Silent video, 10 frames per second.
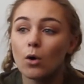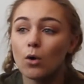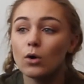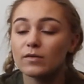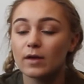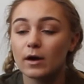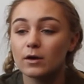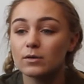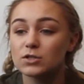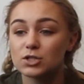
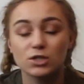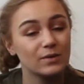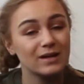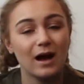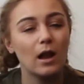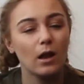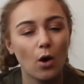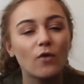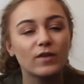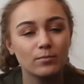Also, just doing a
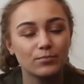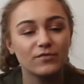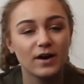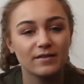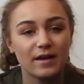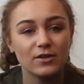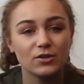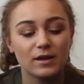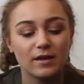lot of improvisation